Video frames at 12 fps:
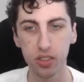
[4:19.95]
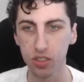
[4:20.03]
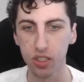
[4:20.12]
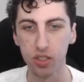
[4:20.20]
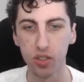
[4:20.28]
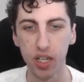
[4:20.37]

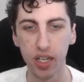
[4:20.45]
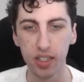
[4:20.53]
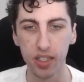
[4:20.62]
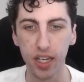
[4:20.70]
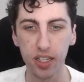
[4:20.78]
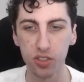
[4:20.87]
So
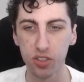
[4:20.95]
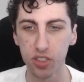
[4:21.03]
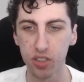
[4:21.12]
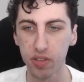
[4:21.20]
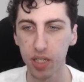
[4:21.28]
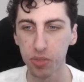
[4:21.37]
extra turn
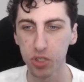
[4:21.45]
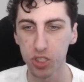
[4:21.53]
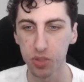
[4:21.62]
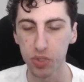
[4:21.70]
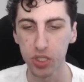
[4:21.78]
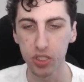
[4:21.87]
of damage
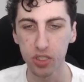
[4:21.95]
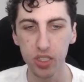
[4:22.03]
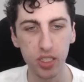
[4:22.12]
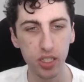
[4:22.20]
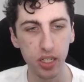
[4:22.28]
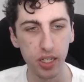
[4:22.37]
is pretty
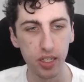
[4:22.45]
good.